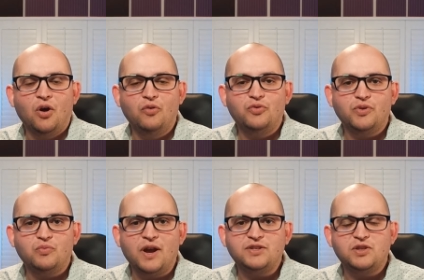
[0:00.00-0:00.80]
over in
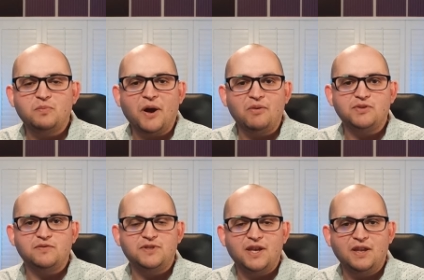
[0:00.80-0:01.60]
Rise of the Powers
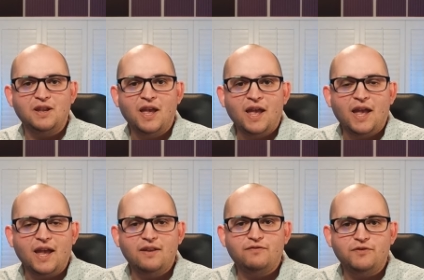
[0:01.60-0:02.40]
of ten
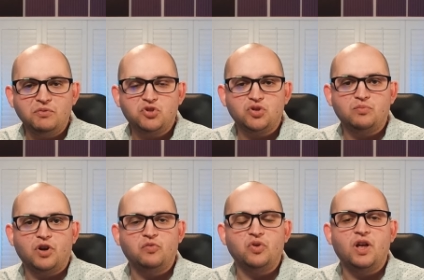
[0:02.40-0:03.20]
and future
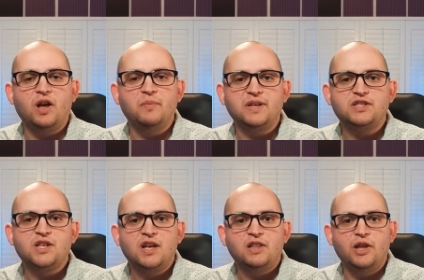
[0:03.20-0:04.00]
Marvel Comics?
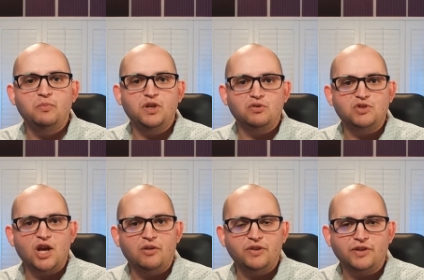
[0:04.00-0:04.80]
Let me know
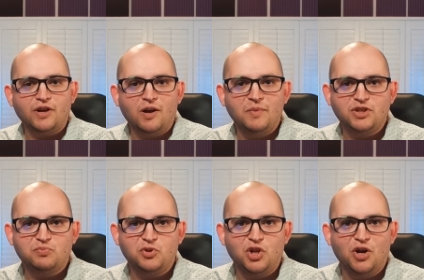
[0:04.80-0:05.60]
down in the comments
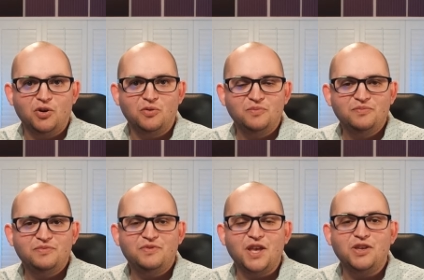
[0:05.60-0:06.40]
below.
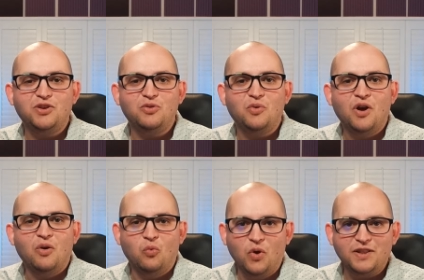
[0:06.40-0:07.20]
Thank you
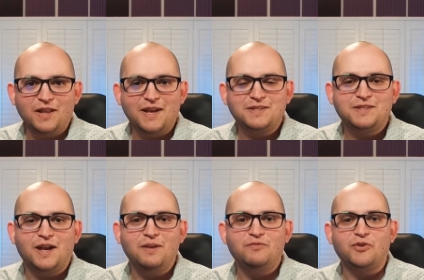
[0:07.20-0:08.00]
one last
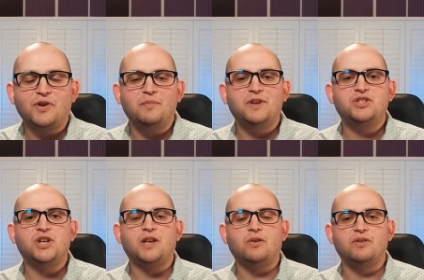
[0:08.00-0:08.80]
time for coming to
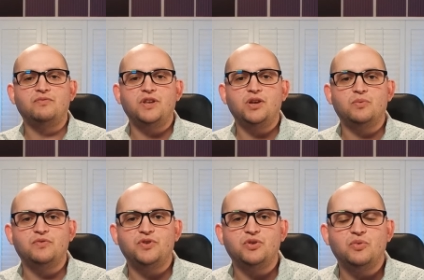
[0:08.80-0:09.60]
check out our video
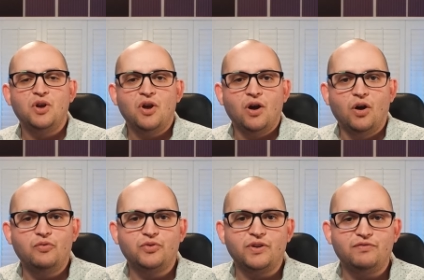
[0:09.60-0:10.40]
review
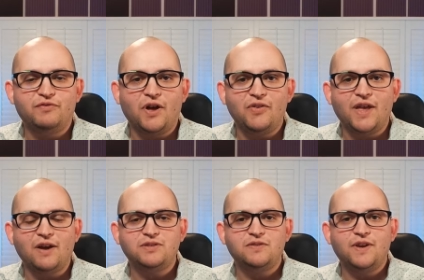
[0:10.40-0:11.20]
over on Fall of the
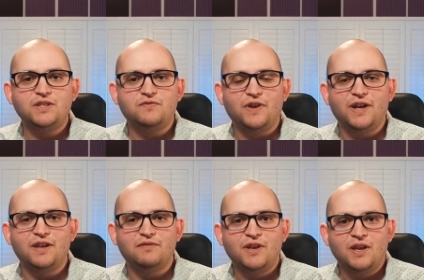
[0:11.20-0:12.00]
House of X
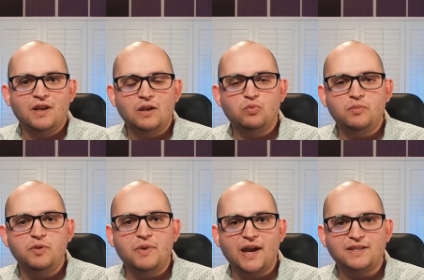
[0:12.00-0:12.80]
five, and we'll
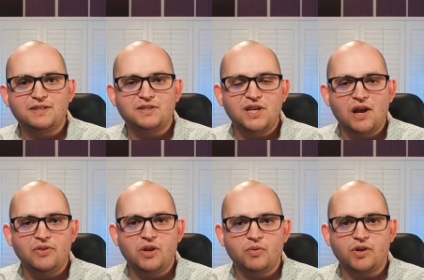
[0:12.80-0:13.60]
be back to see how
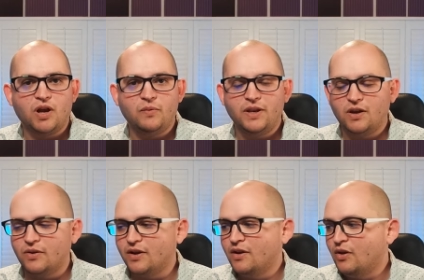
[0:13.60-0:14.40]
the Krakoan
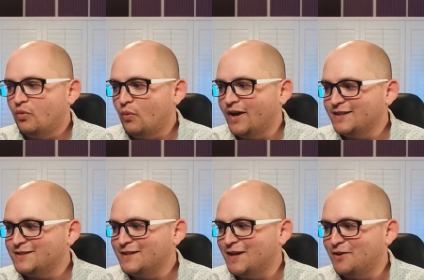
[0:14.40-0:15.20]
era
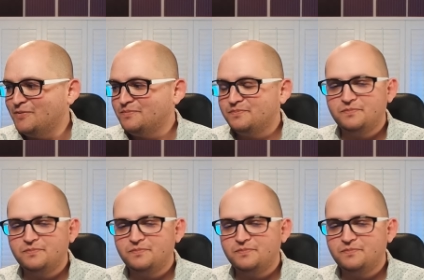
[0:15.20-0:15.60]
winds down.